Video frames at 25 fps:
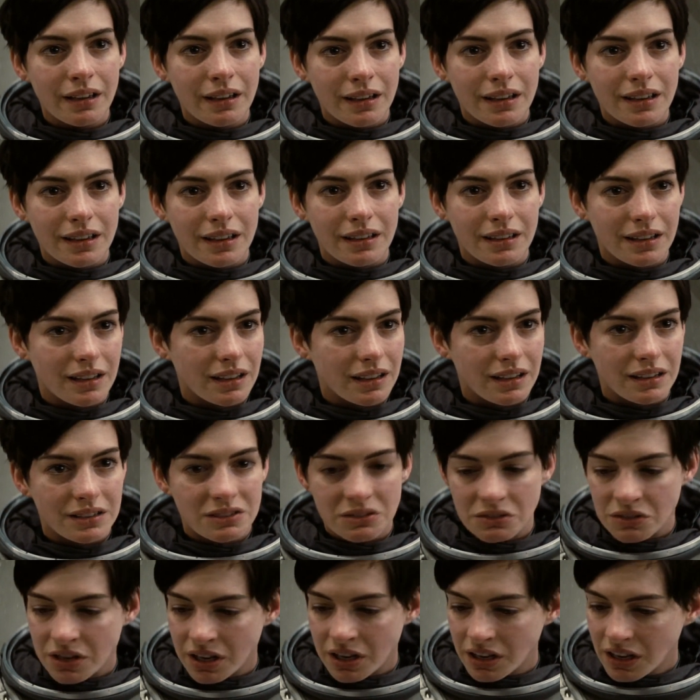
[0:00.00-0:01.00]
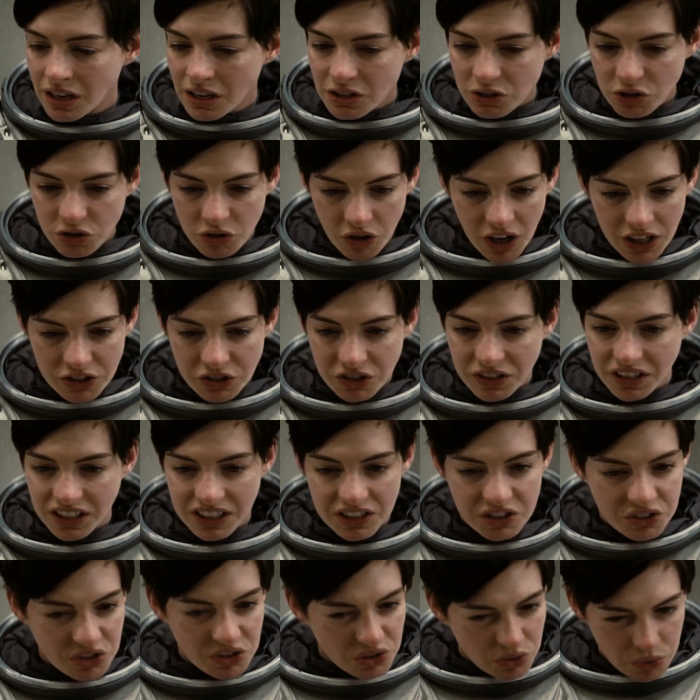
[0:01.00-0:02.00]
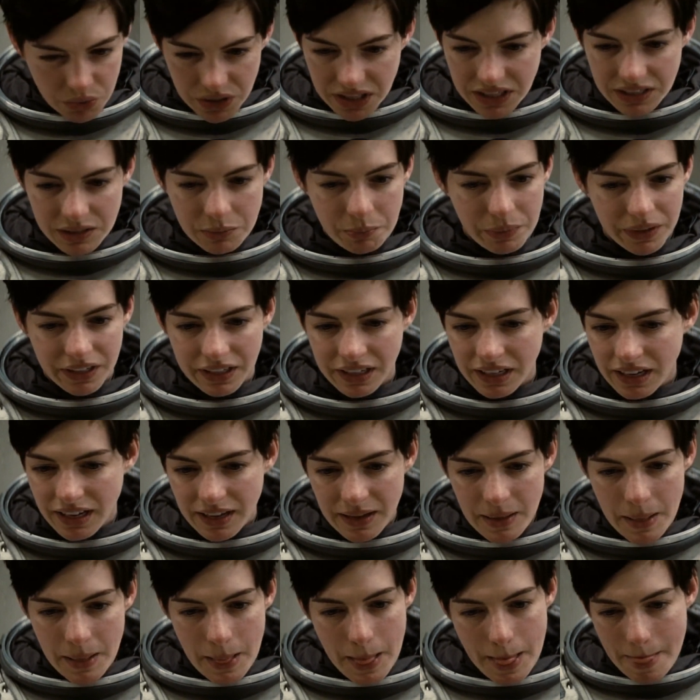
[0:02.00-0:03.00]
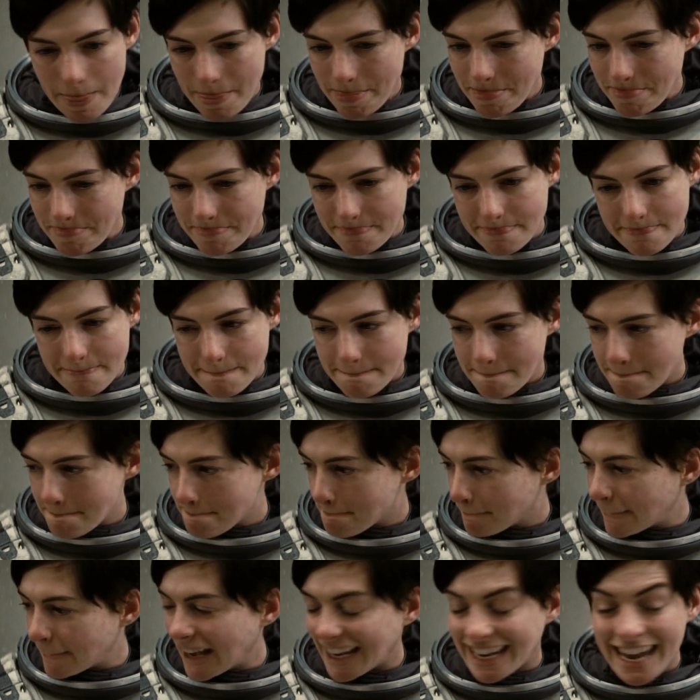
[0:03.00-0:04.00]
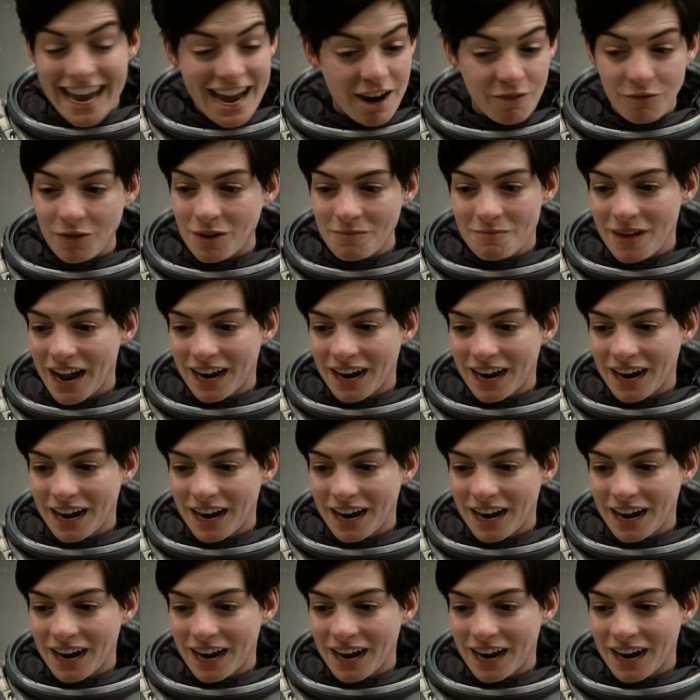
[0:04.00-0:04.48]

It, it can stretch and it can squeeze, but it can't run